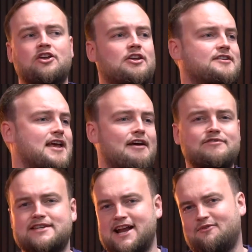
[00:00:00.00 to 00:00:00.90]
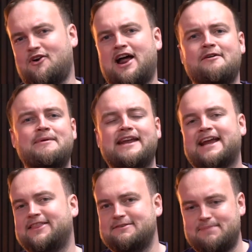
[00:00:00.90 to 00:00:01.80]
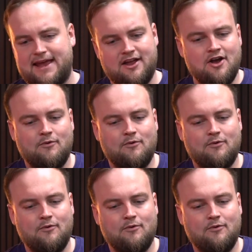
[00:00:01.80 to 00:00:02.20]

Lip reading: You say every single one, how many can there be?